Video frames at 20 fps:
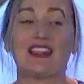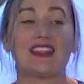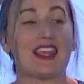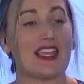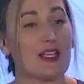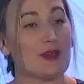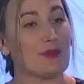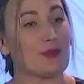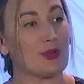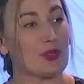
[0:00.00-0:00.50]

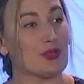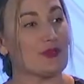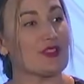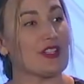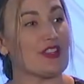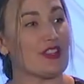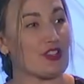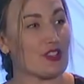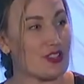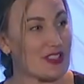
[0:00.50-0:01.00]
they
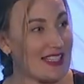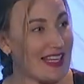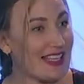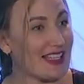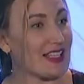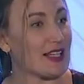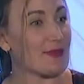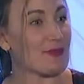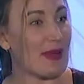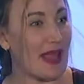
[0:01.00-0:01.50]
improved in their
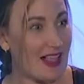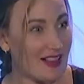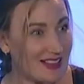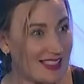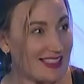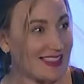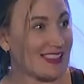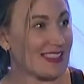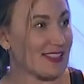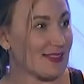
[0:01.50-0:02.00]
standing
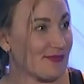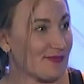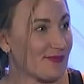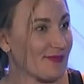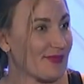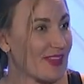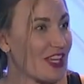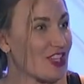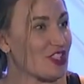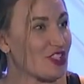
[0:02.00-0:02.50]
balance.
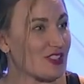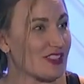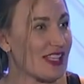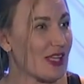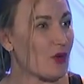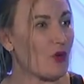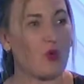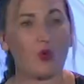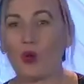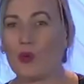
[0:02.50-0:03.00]
And you're
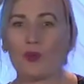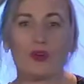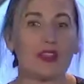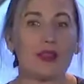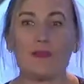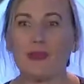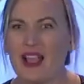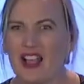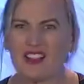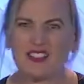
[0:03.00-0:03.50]
saying, well, what were
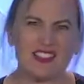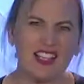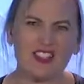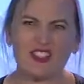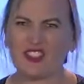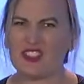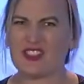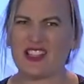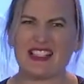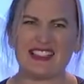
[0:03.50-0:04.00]
the balance
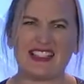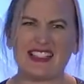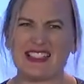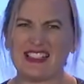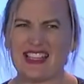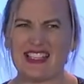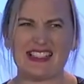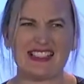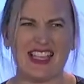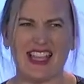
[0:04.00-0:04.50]
exercises
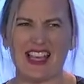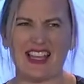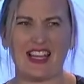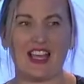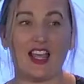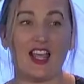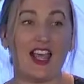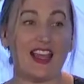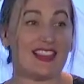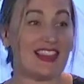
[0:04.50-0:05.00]
they did?
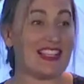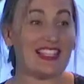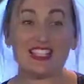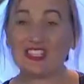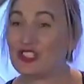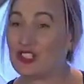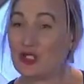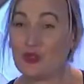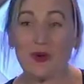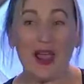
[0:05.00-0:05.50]
They
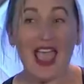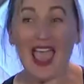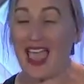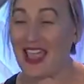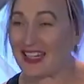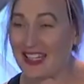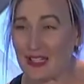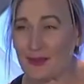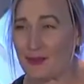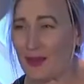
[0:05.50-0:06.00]
didn't do
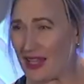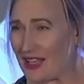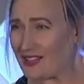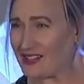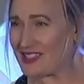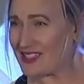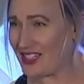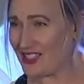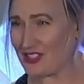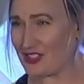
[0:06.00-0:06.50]
any
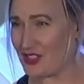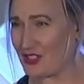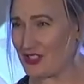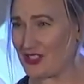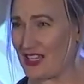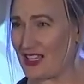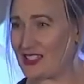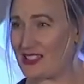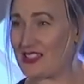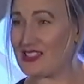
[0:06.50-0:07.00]
balance
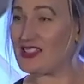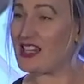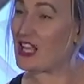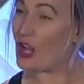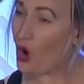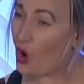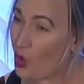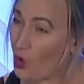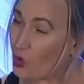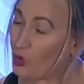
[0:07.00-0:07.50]
exercises.
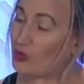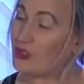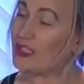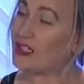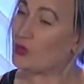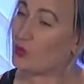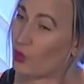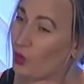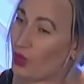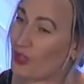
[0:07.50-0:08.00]
They
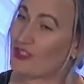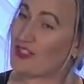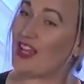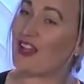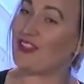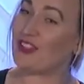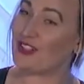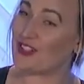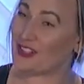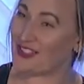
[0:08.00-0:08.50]
only worked
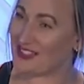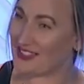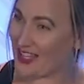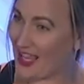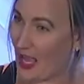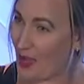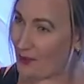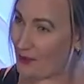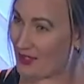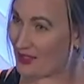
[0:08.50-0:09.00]
on their
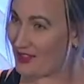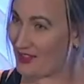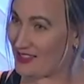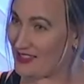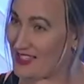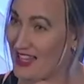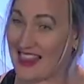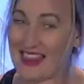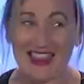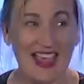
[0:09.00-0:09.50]

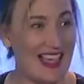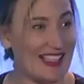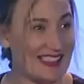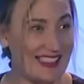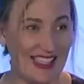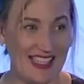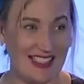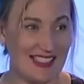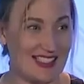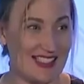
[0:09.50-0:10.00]
scapulas.
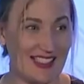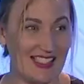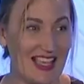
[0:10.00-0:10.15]
That's it.